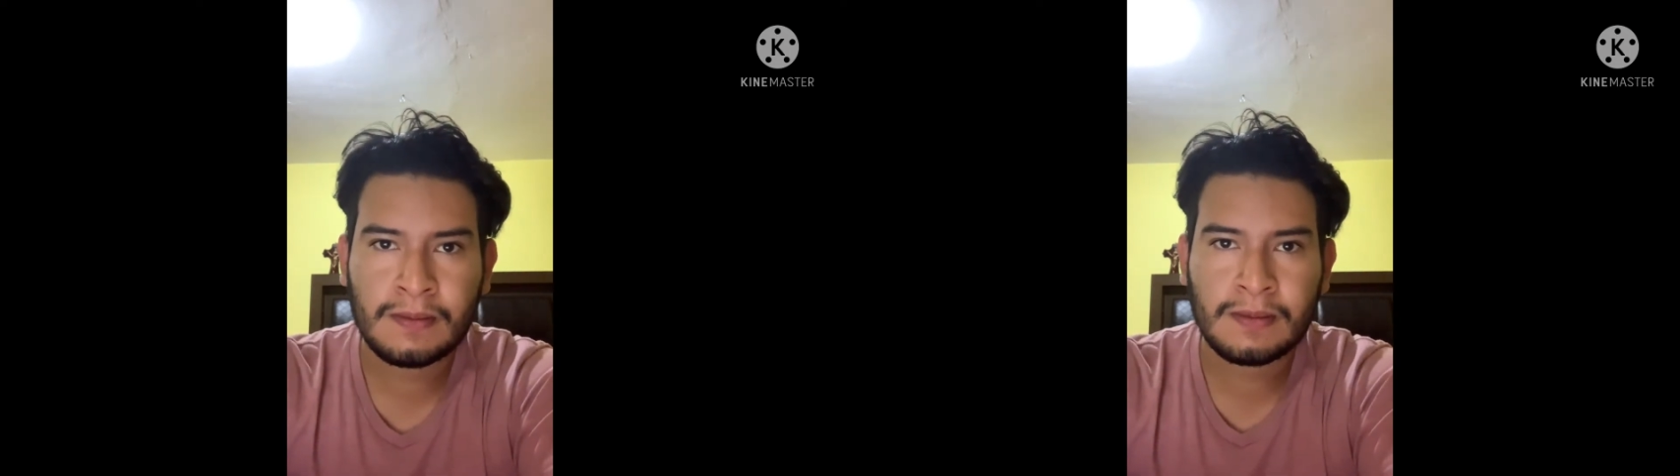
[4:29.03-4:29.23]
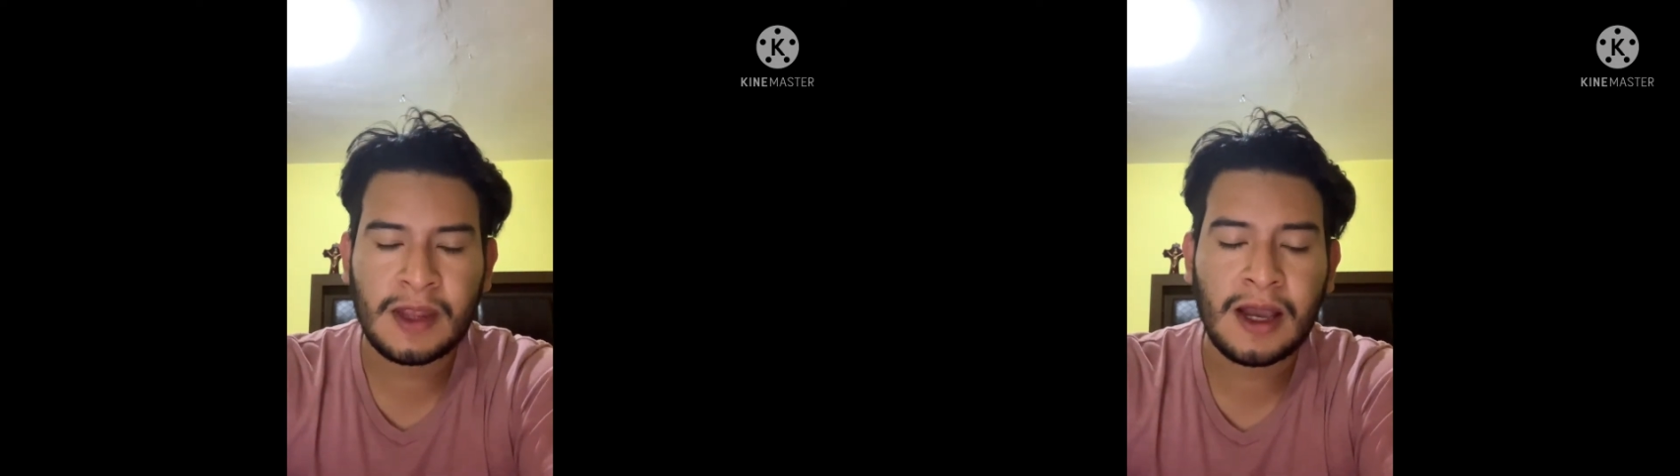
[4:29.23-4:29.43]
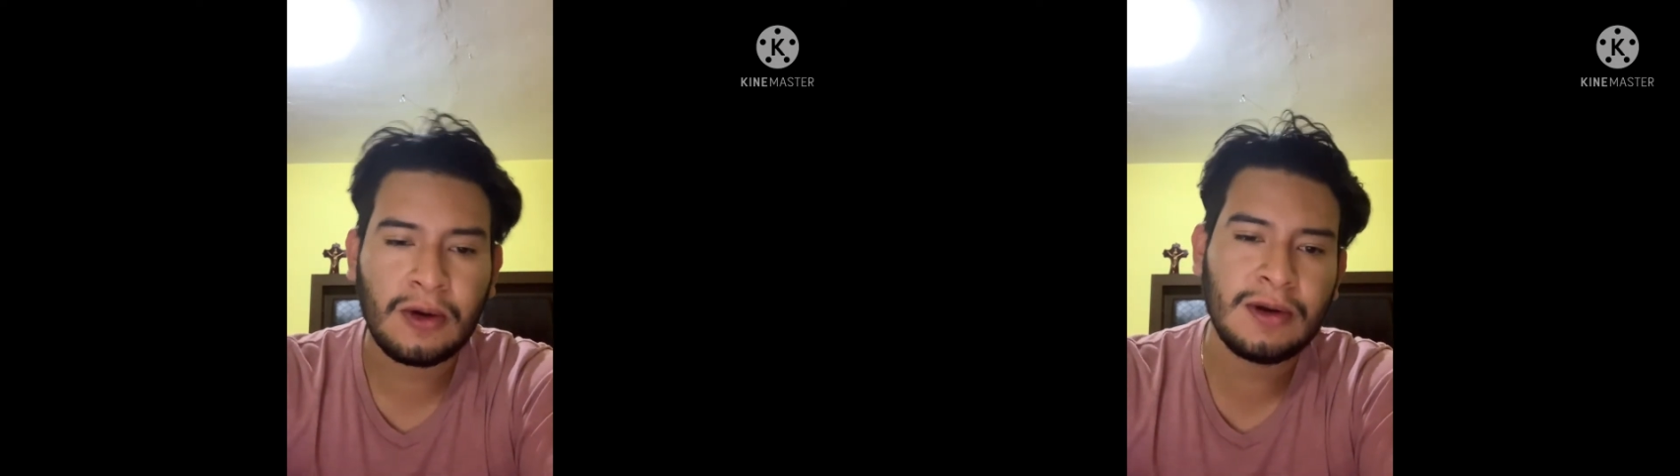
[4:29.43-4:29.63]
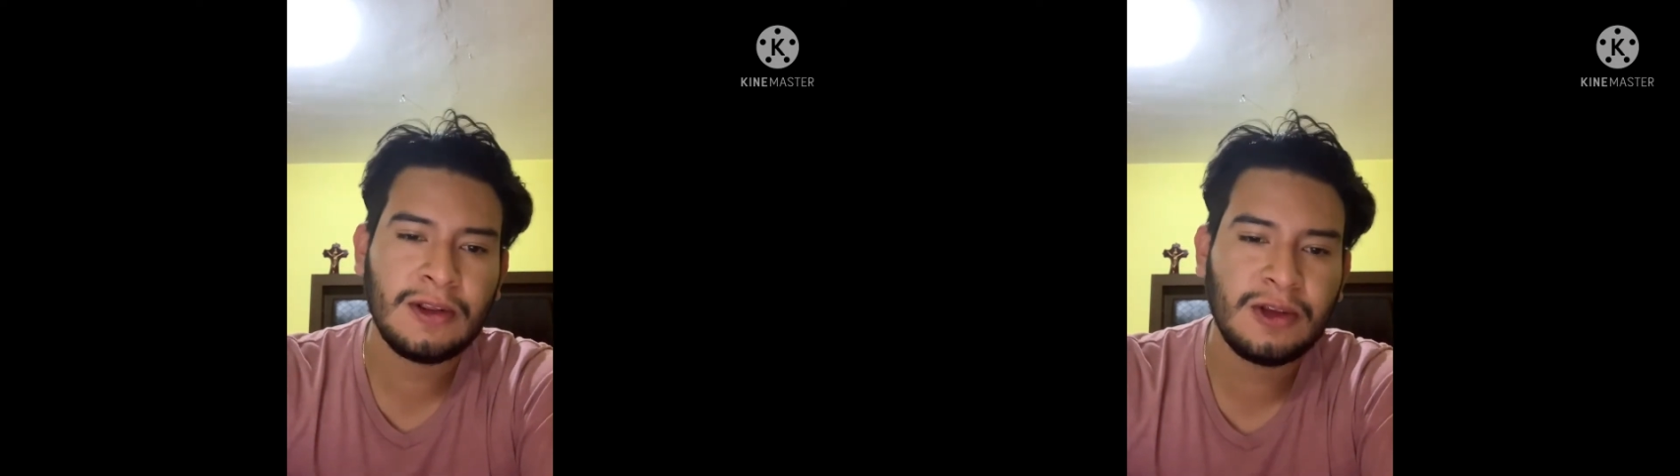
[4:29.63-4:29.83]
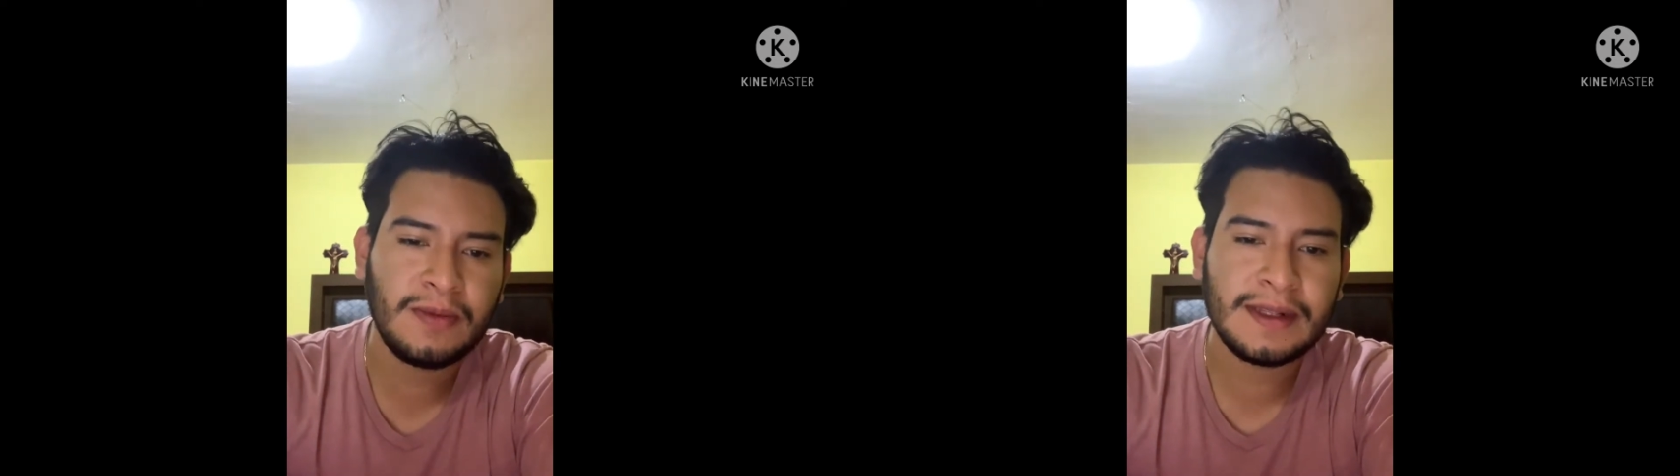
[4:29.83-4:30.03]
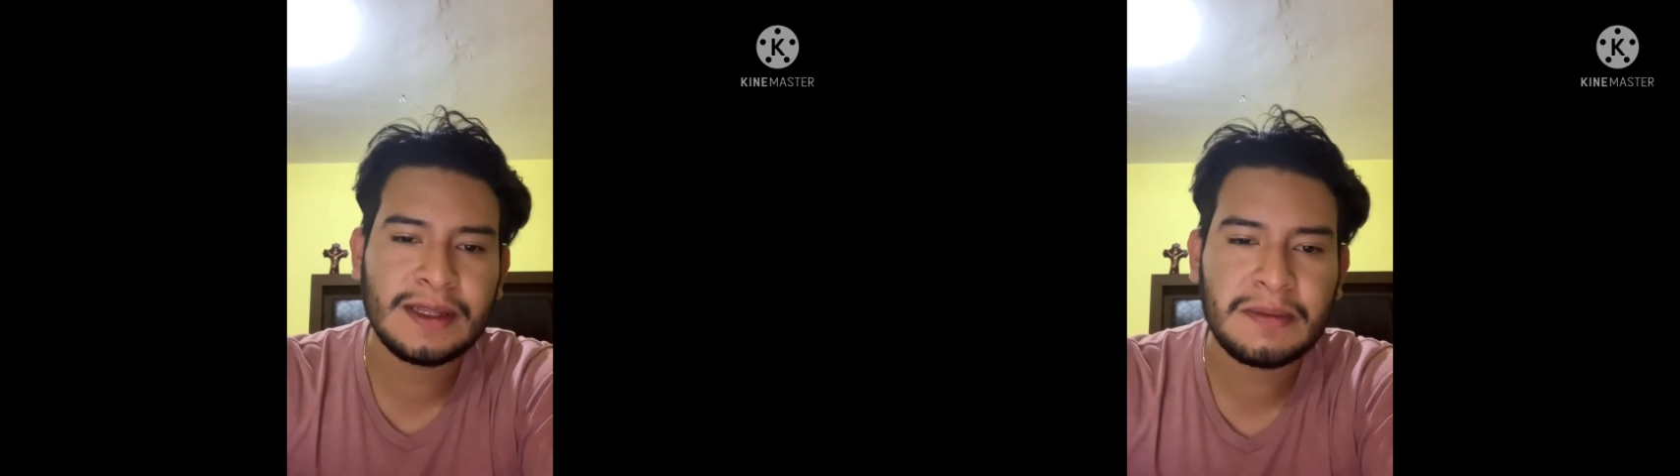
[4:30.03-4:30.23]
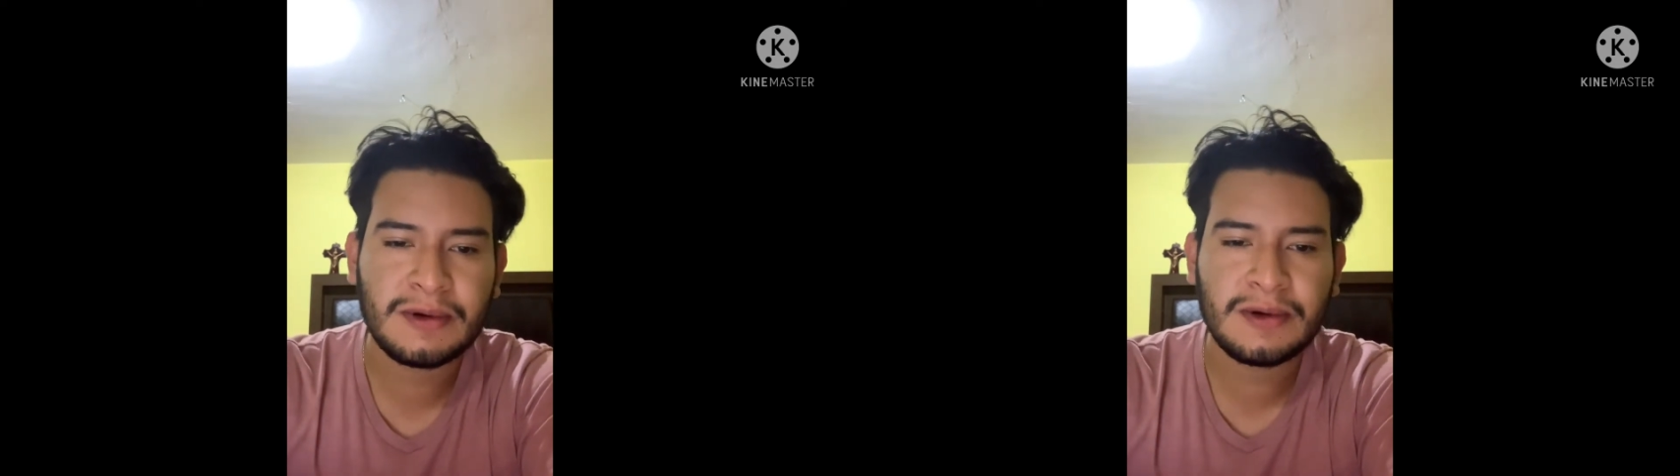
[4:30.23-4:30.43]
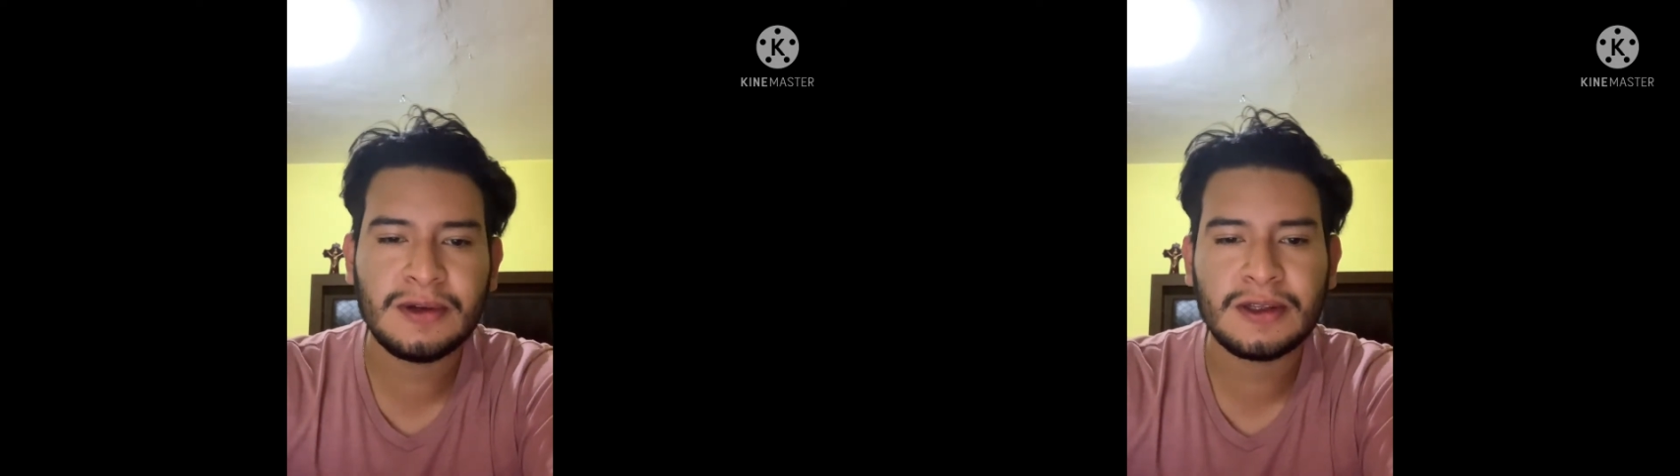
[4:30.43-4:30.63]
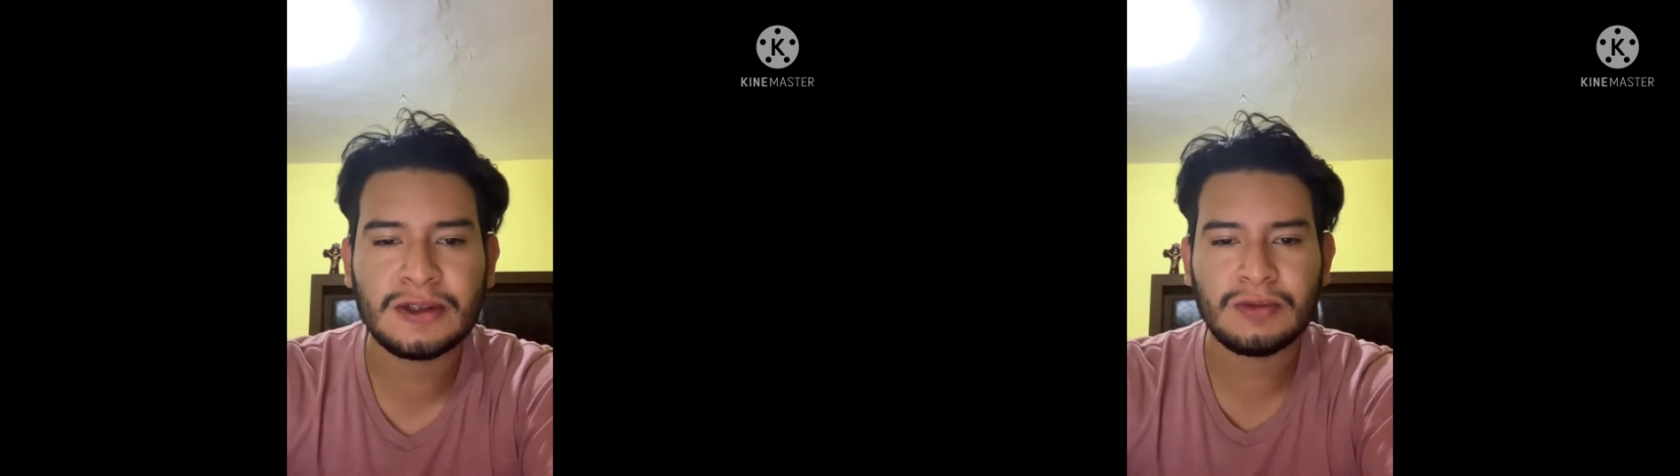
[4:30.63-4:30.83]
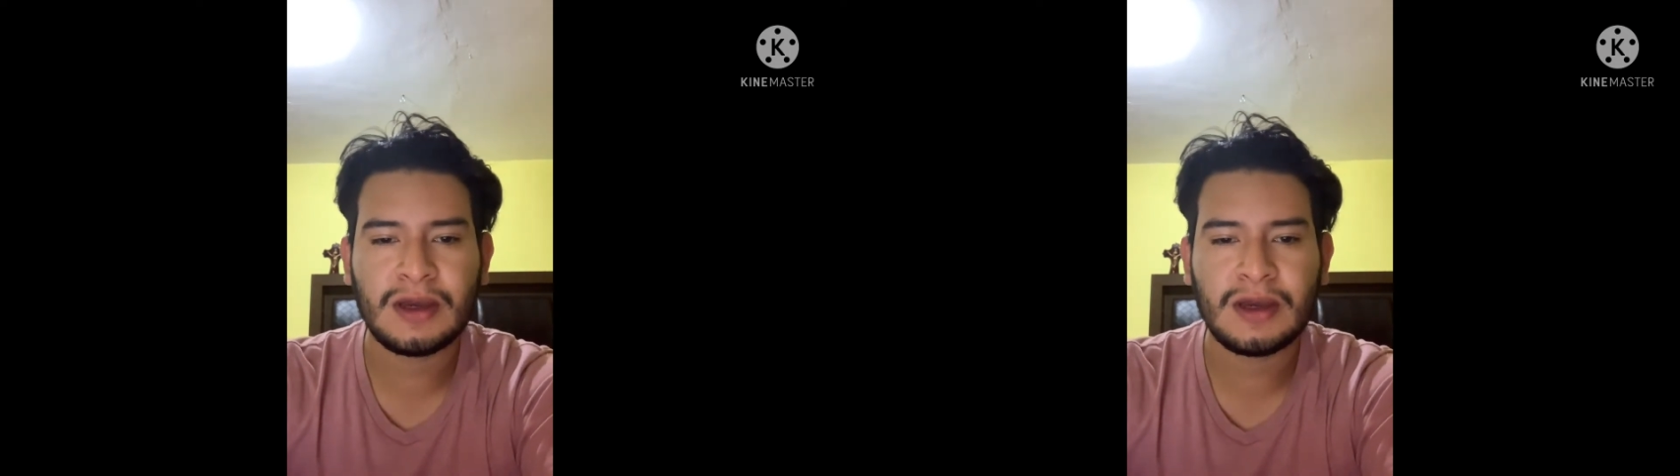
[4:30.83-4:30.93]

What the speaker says: Now going a little bit deeper into